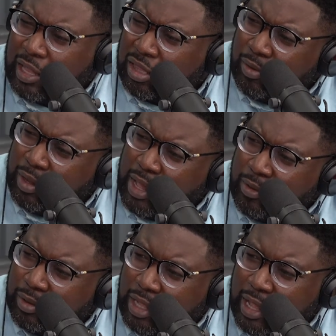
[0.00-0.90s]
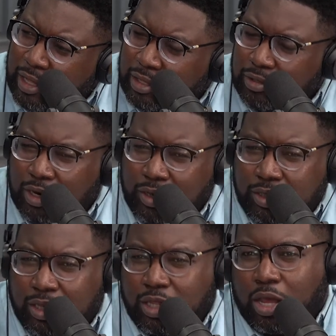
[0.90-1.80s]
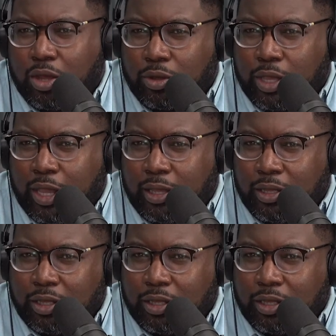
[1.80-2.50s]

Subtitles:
someone that was like, you know. So I thought, oh, okay,